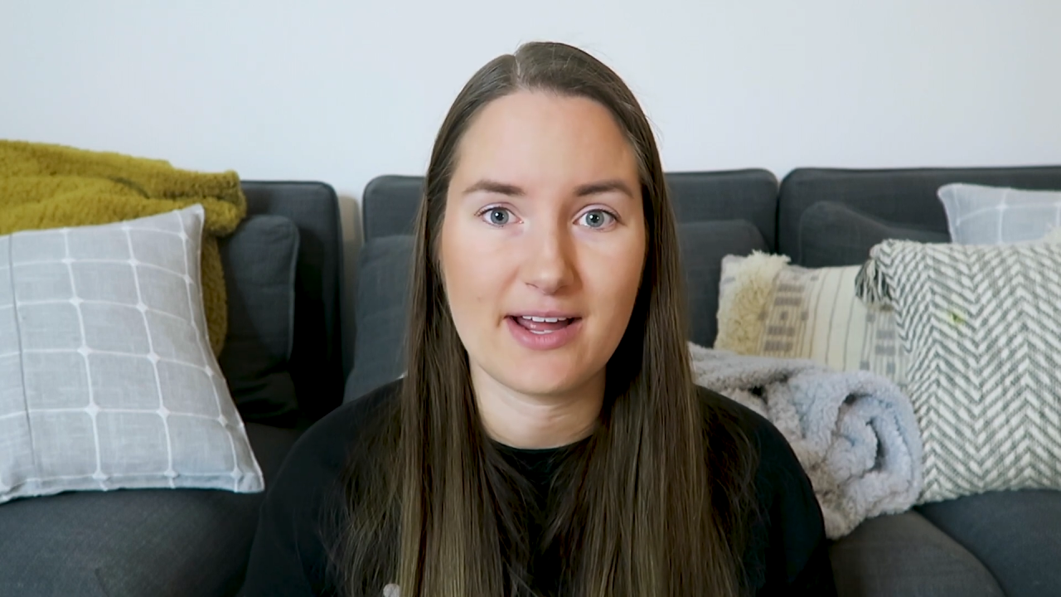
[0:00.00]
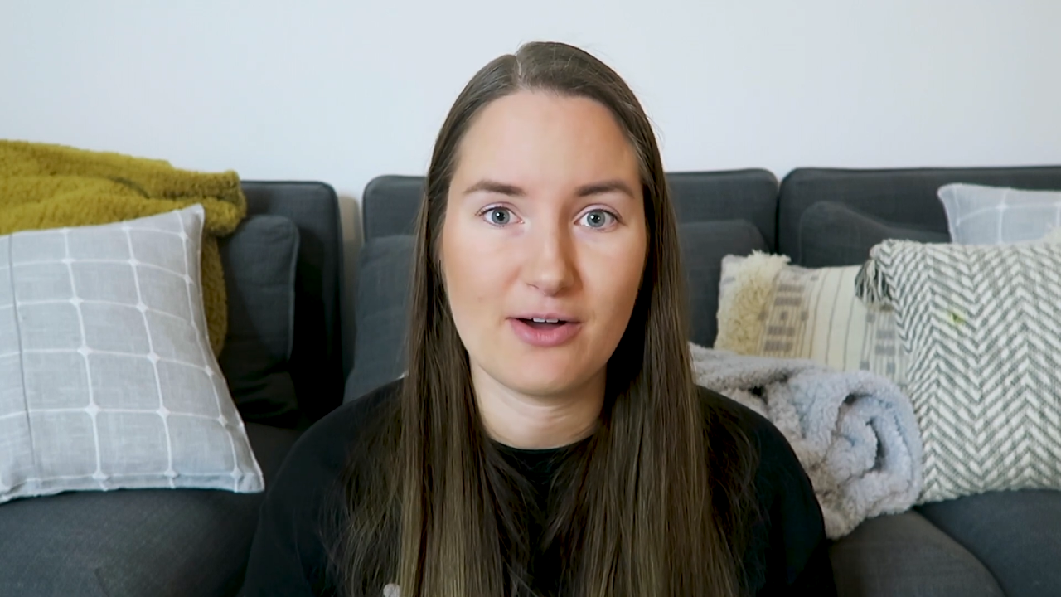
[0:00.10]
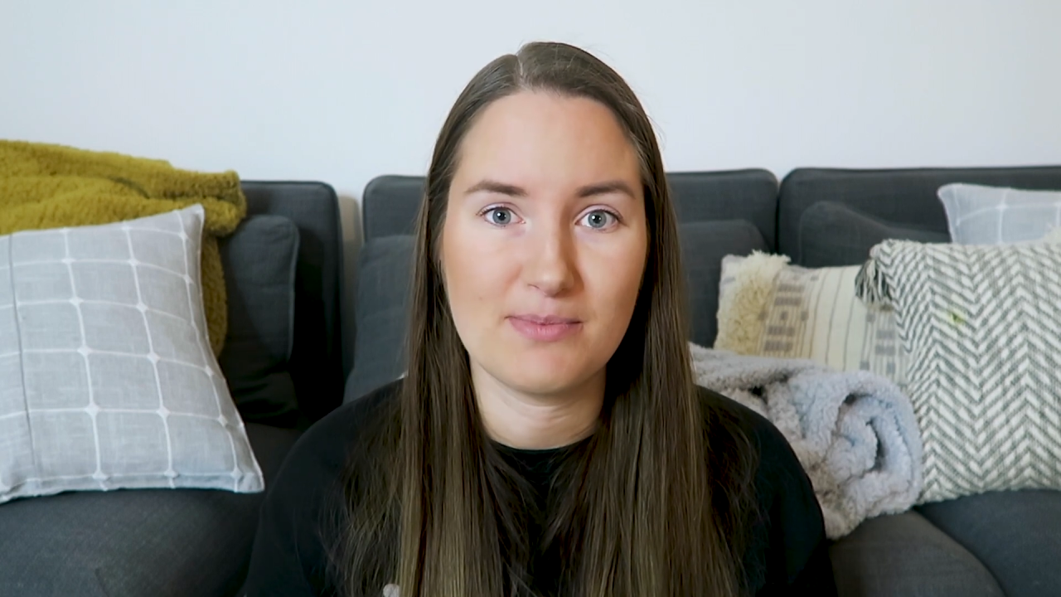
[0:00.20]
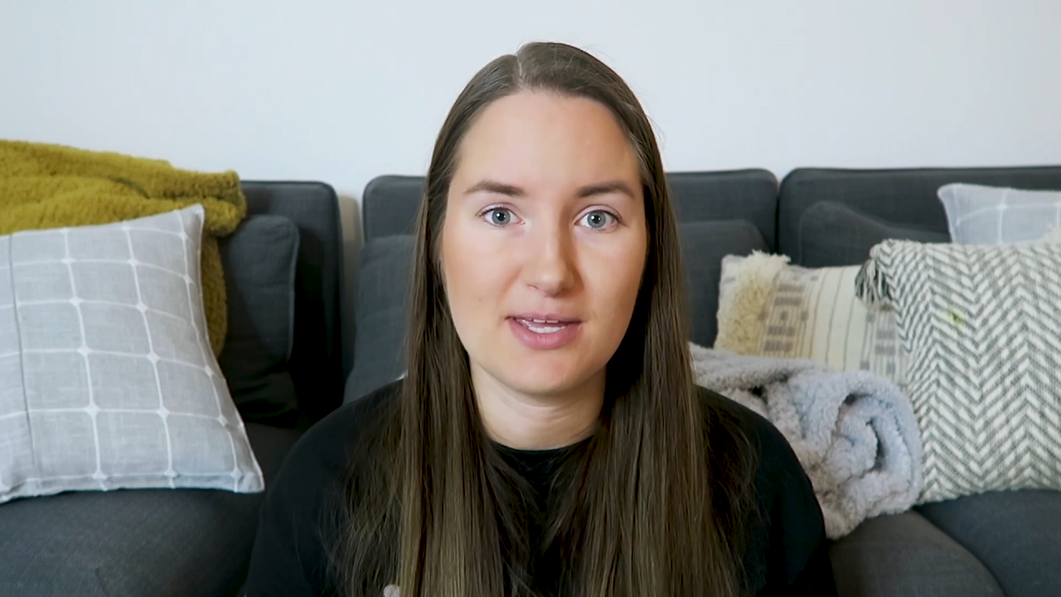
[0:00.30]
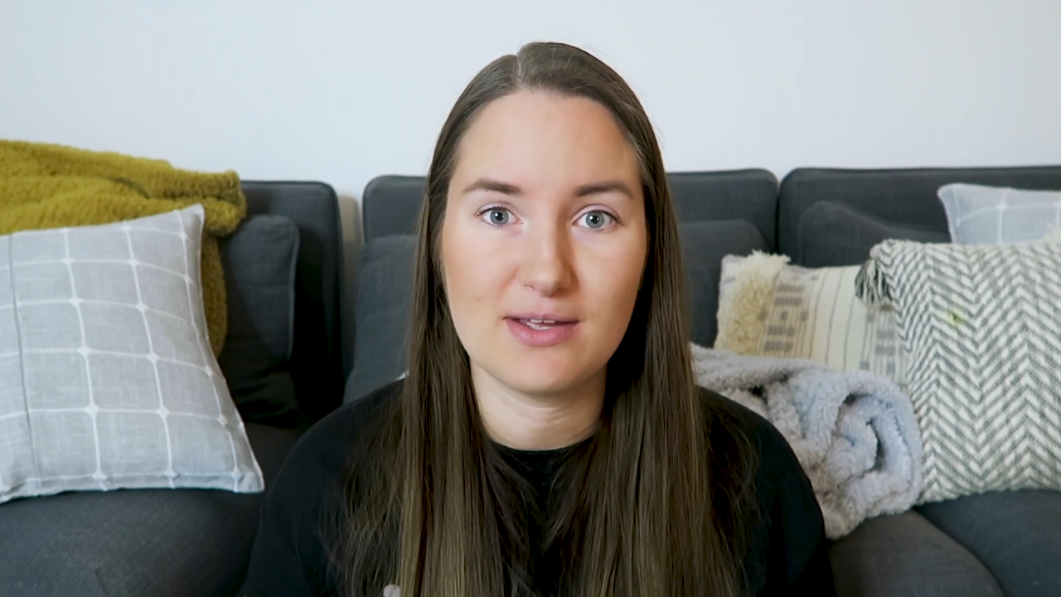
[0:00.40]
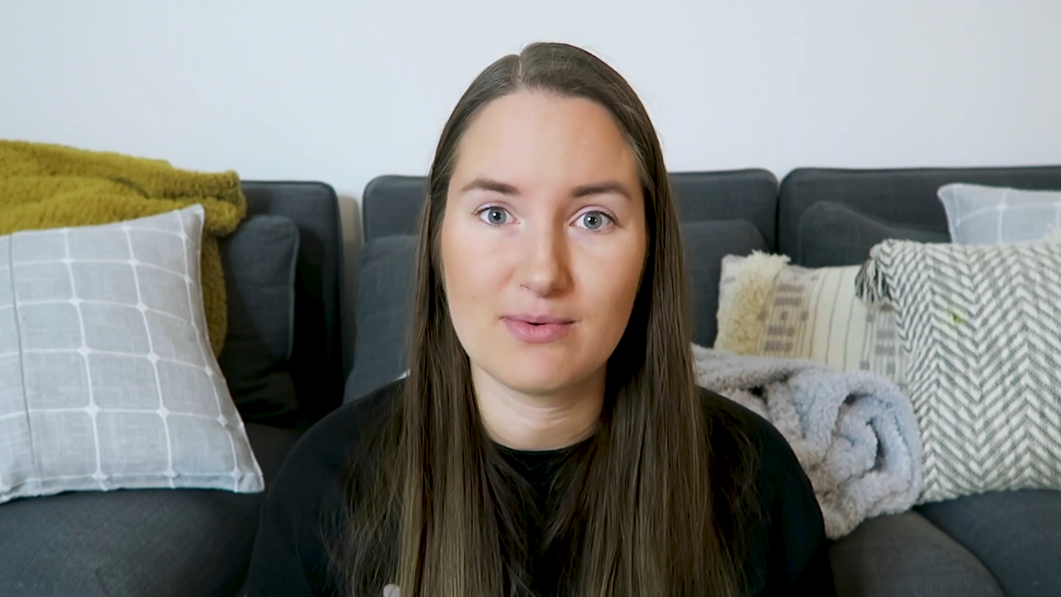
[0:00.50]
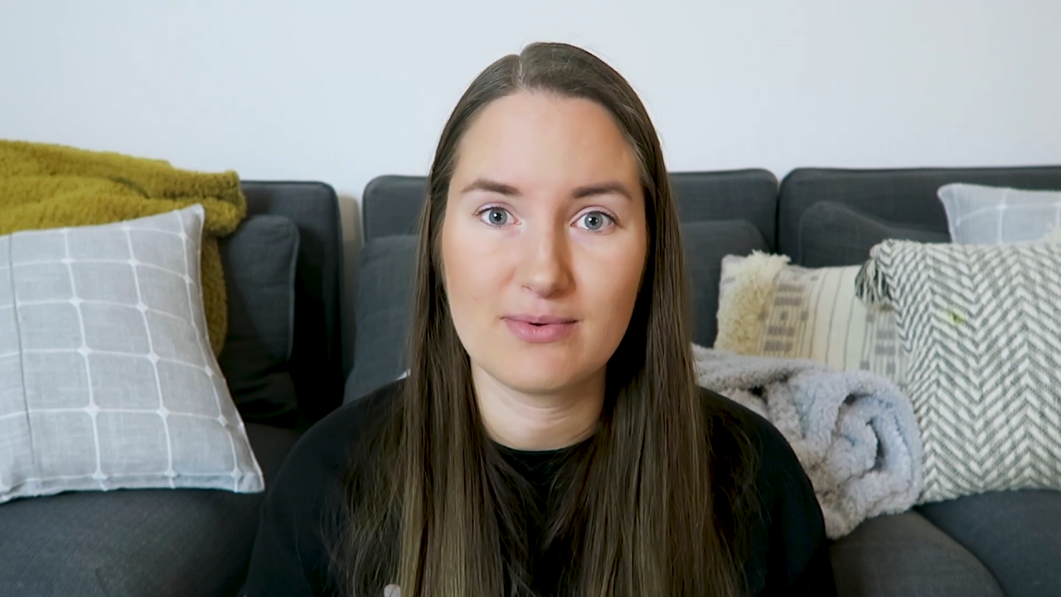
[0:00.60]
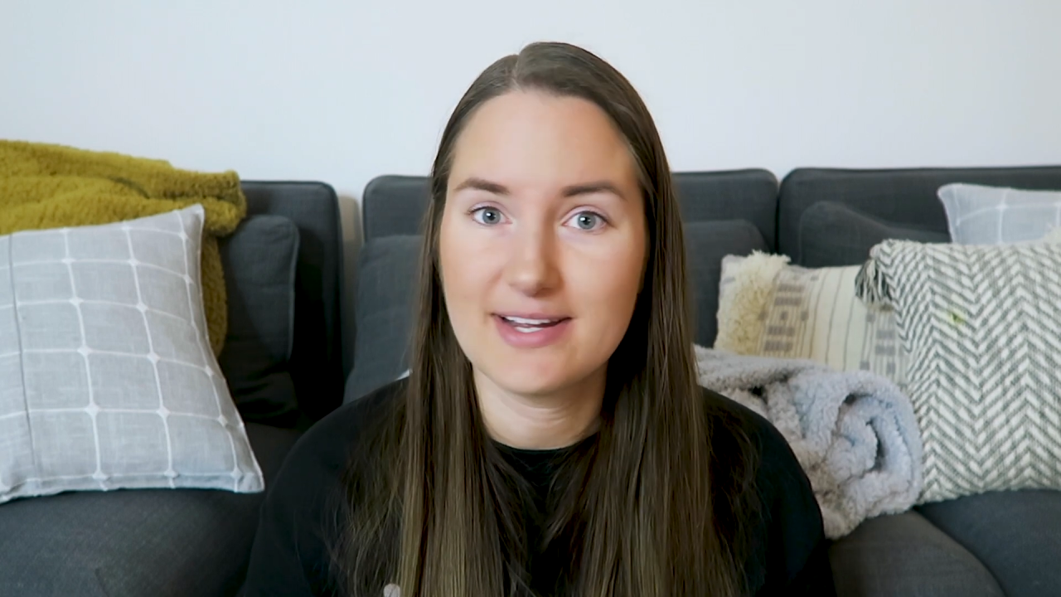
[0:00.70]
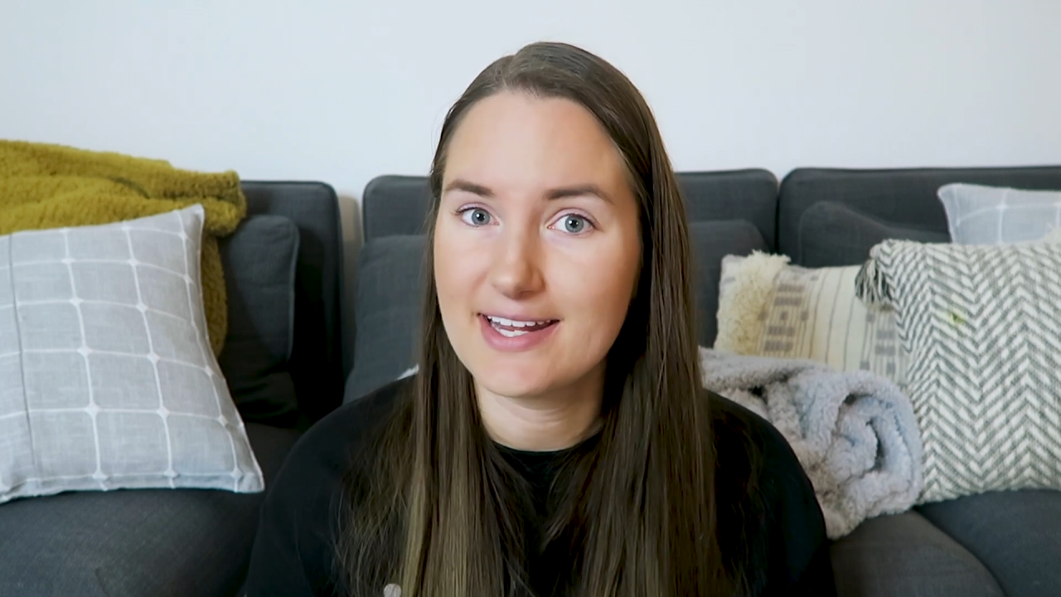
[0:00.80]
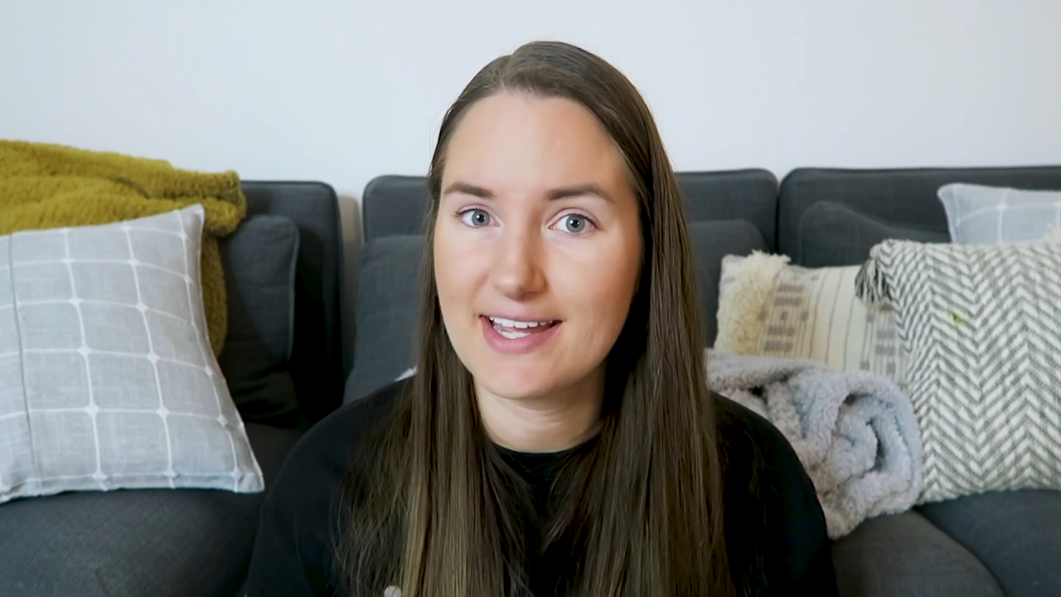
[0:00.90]
I'll be
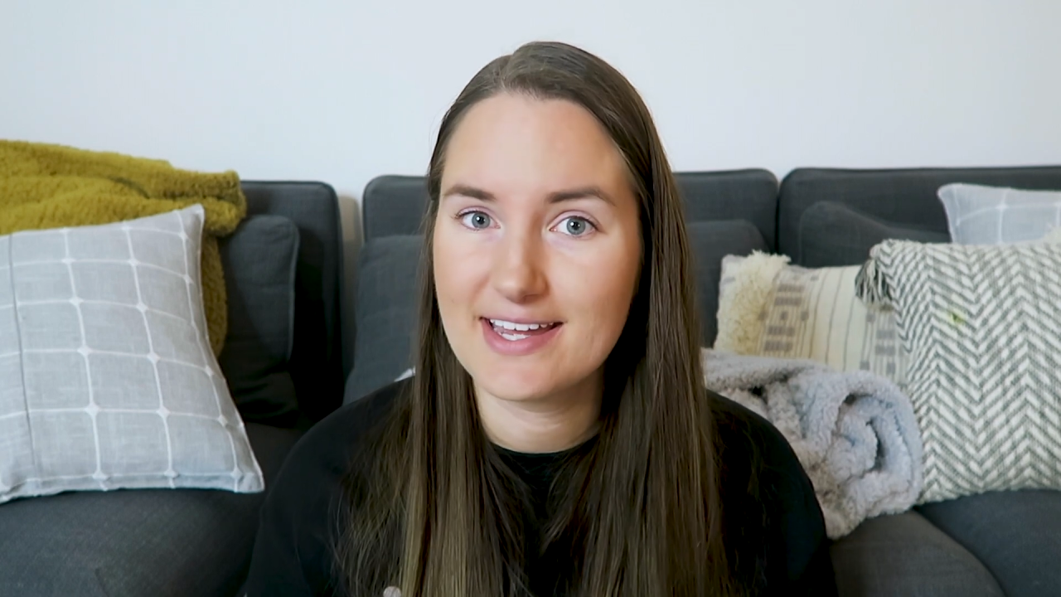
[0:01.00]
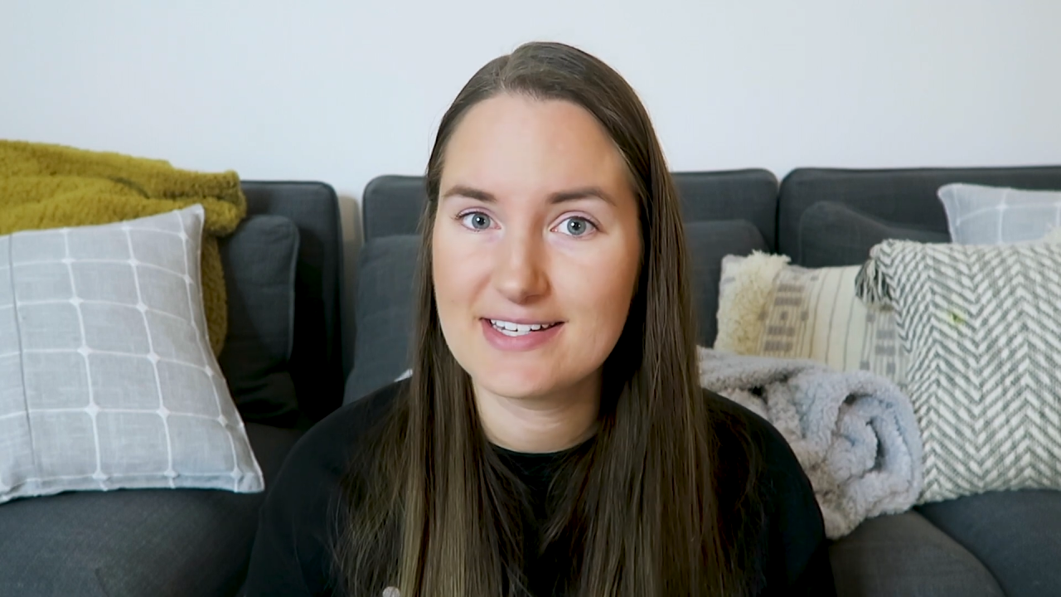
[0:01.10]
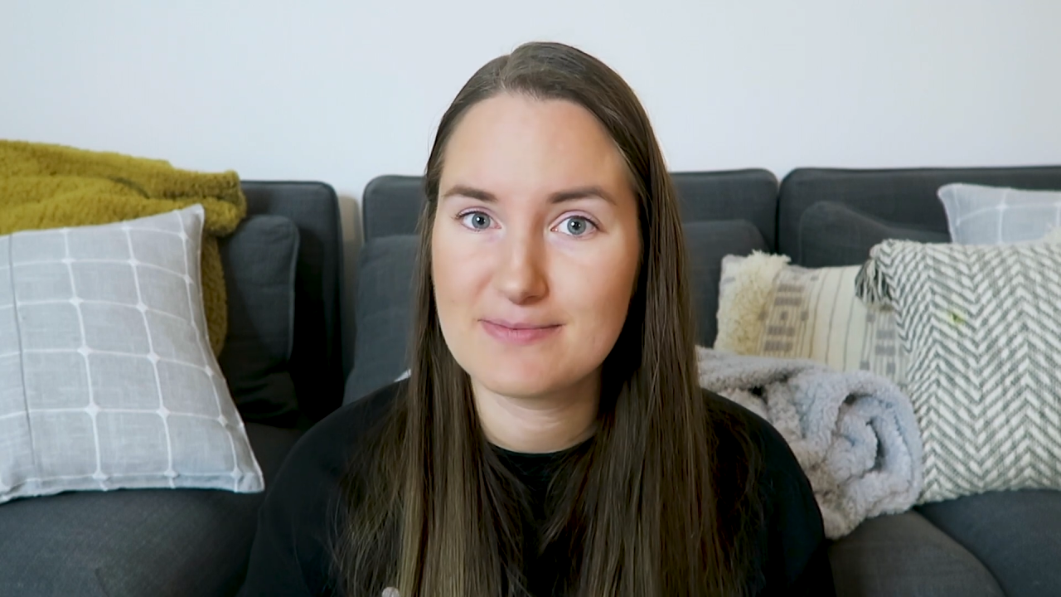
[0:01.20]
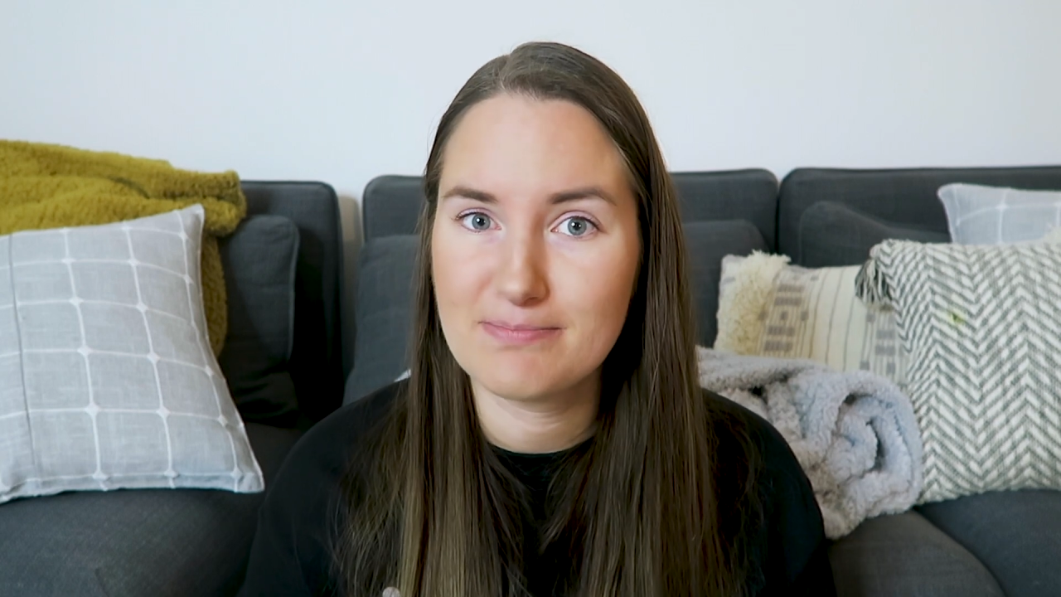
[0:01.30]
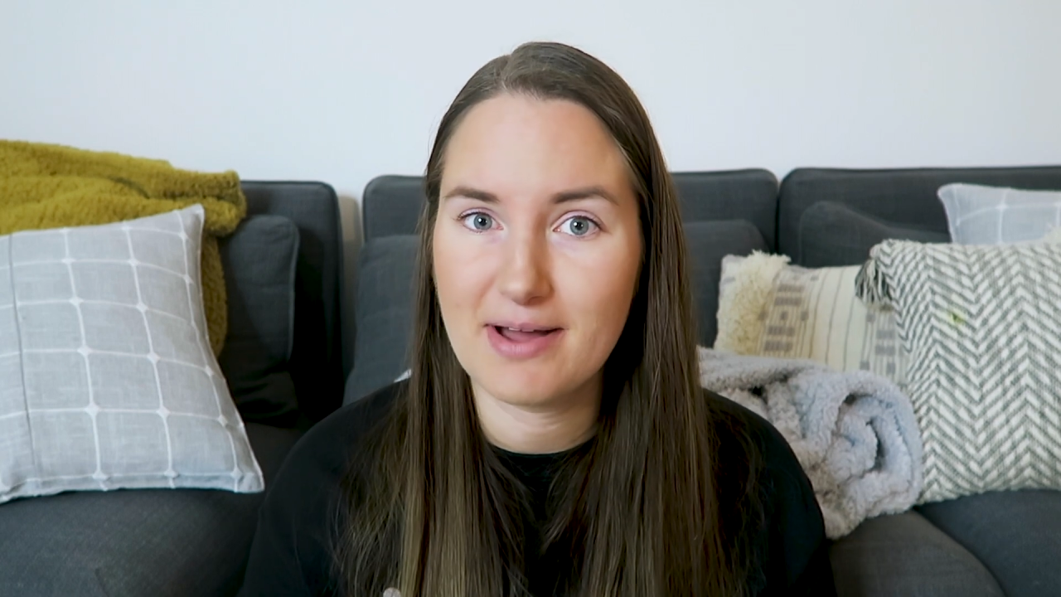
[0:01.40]
reading it,